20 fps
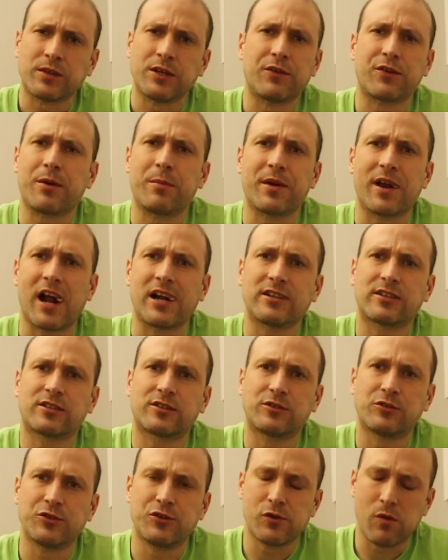If you're being
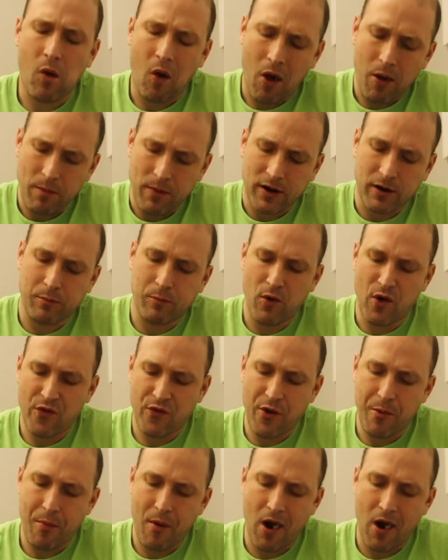asked to do like a birthday